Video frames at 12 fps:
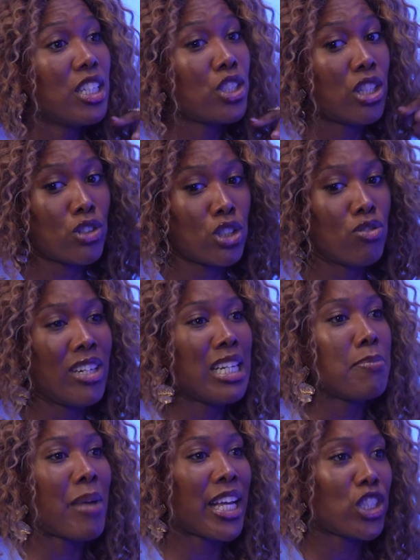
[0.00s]
to
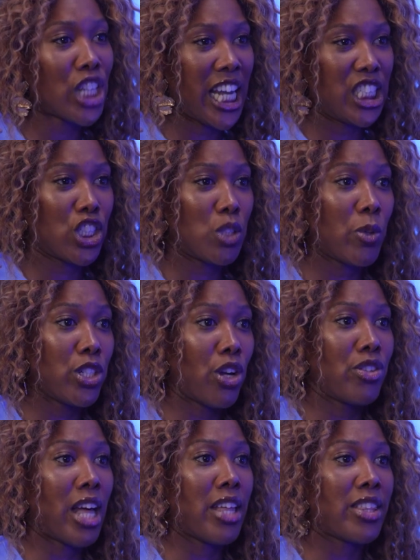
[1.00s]
really make change, because we
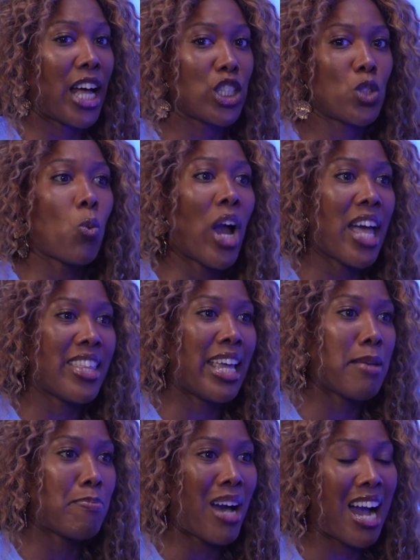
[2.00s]
know that that's where the
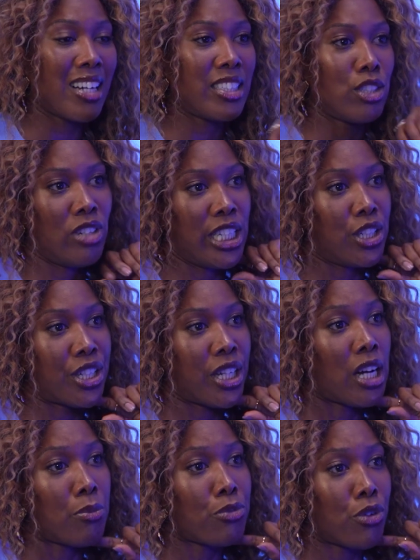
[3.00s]
impact is really going to
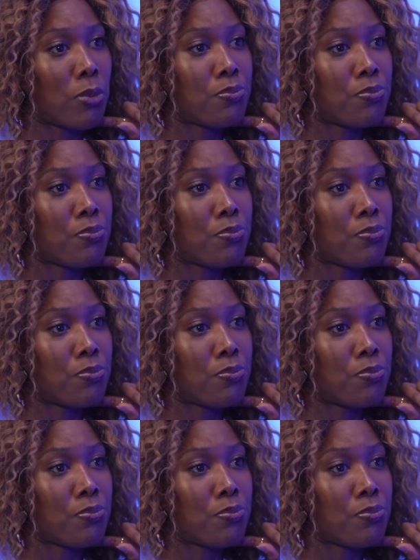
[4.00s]
come from.